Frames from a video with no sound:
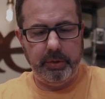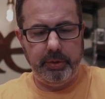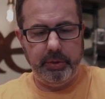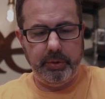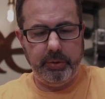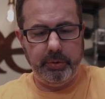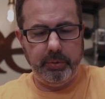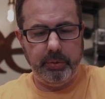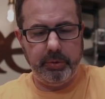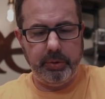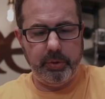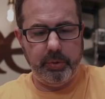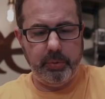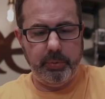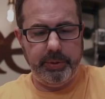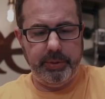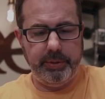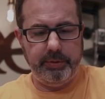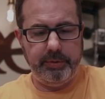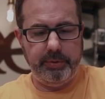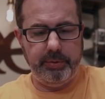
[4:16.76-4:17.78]
You're
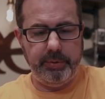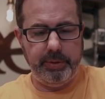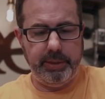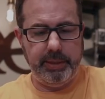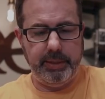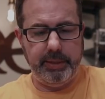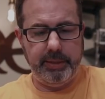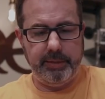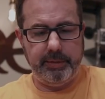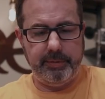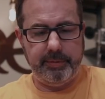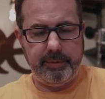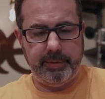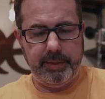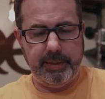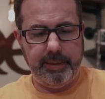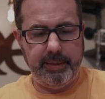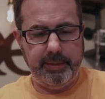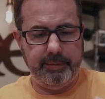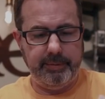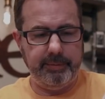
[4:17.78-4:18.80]
going to get
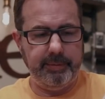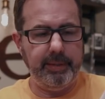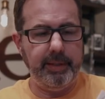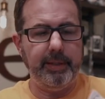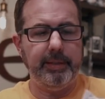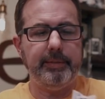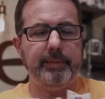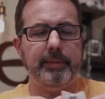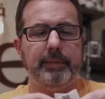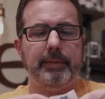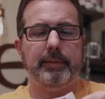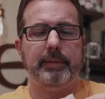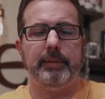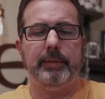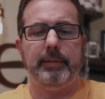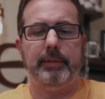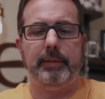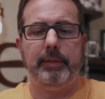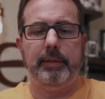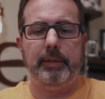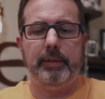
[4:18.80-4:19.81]
a set,
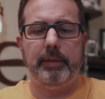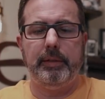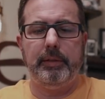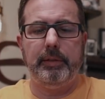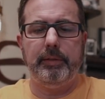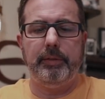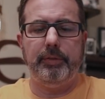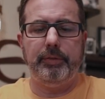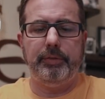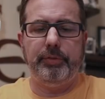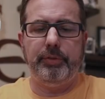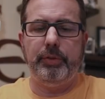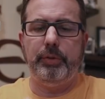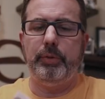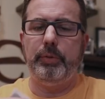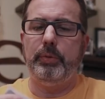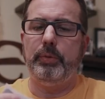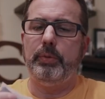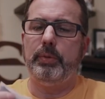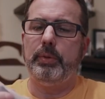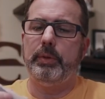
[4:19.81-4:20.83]
there's
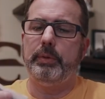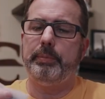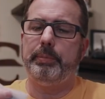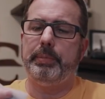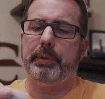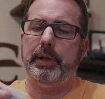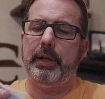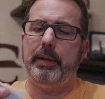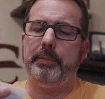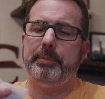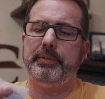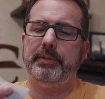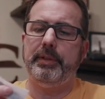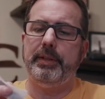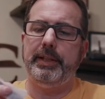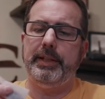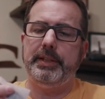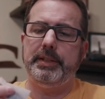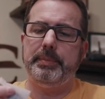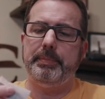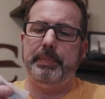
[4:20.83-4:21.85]
2 props in
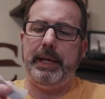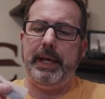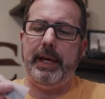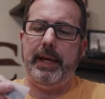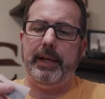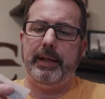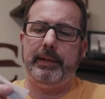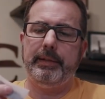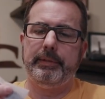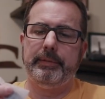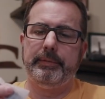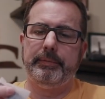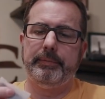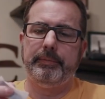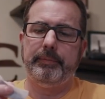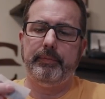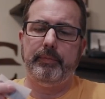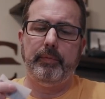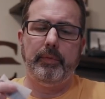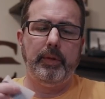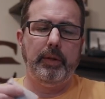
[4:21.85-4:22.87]
each bag,
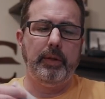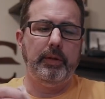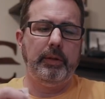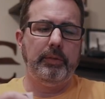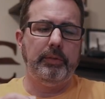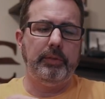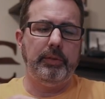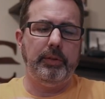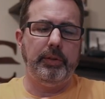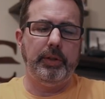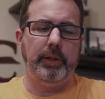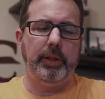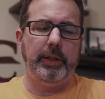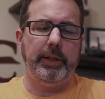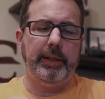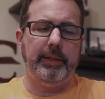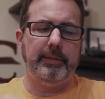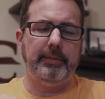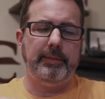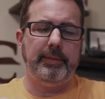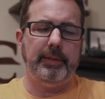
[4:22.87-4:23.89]
so you're going
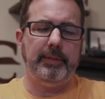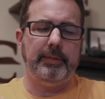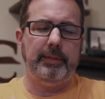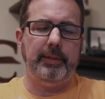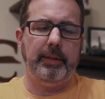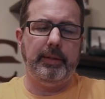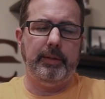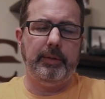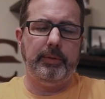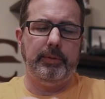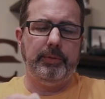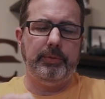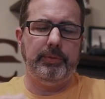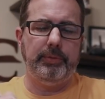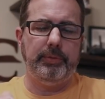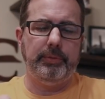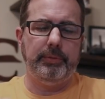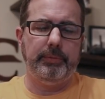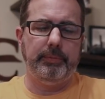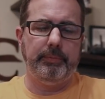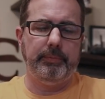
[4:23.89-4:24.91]
to get 6 of
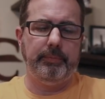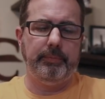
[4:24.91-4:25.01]
those.